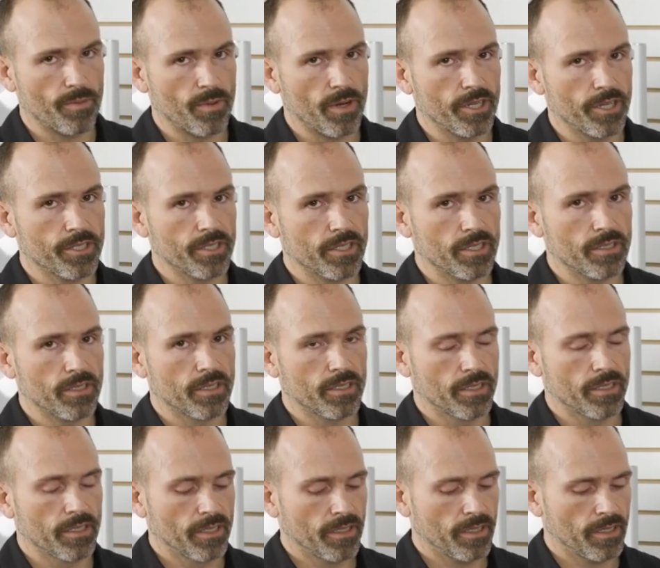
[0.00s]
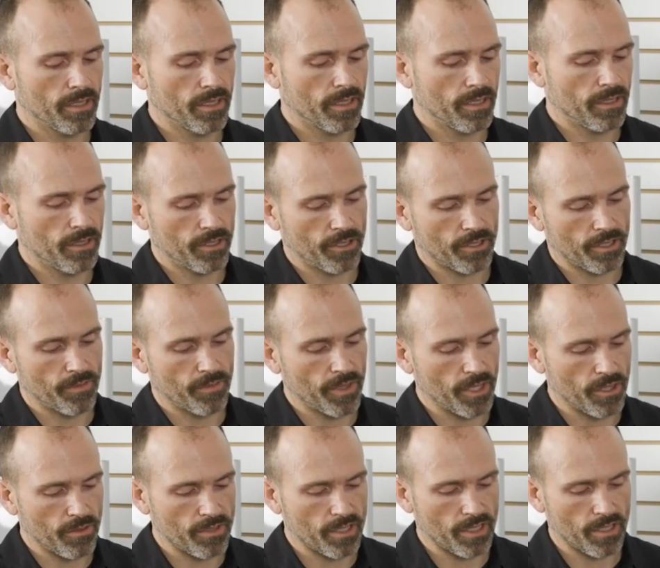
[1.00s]
brushes, you're going to
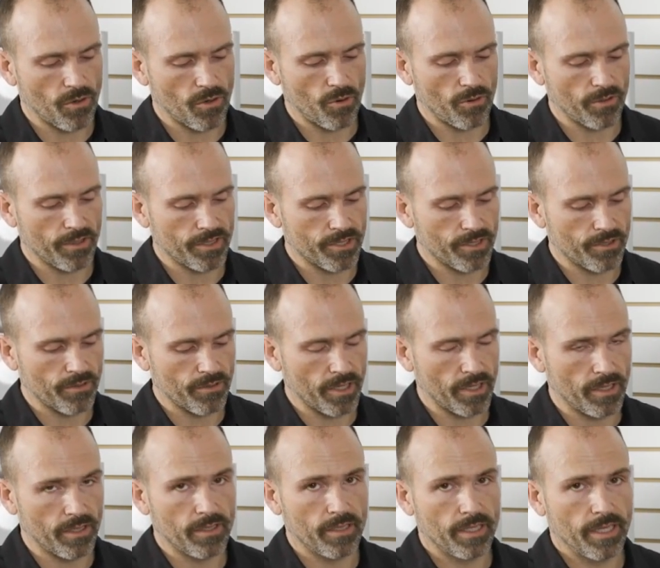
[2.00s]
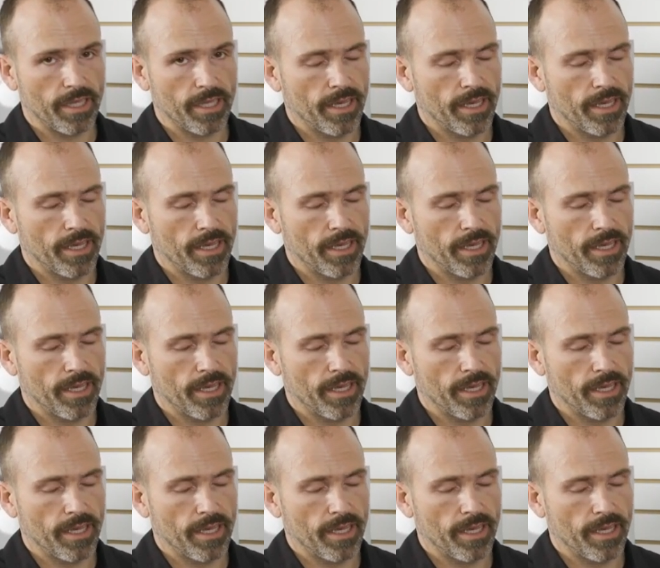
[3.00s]
be using a cordless drill.